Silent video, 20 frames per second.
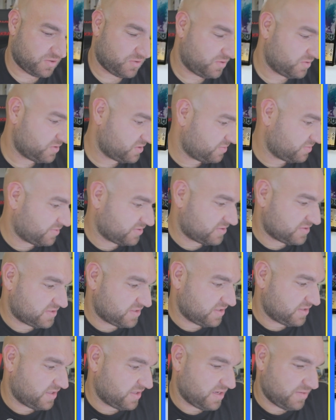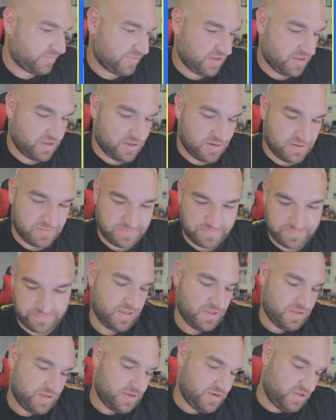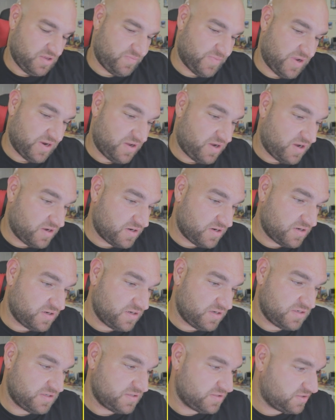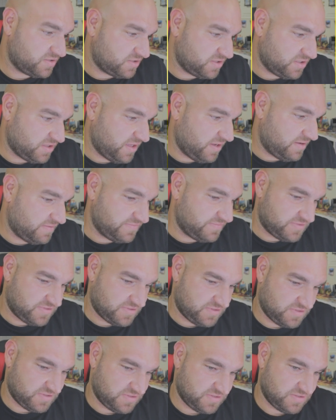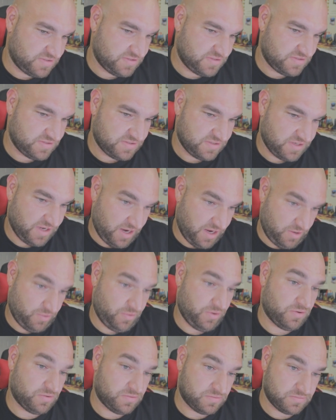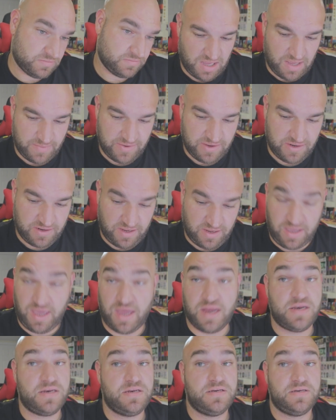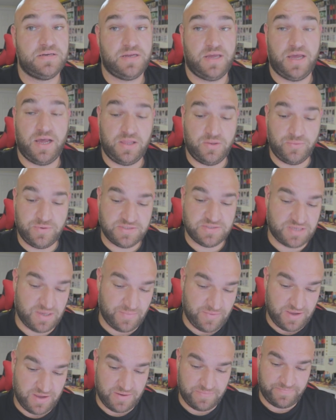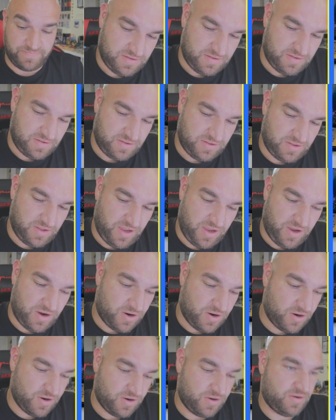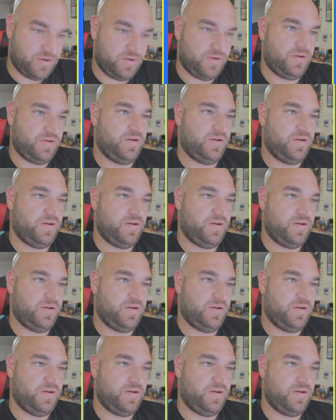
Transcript: oh, I was about to sing that in my head. Because my daughter, she loves Ariel. I mean, again, Halloween's coming up. They are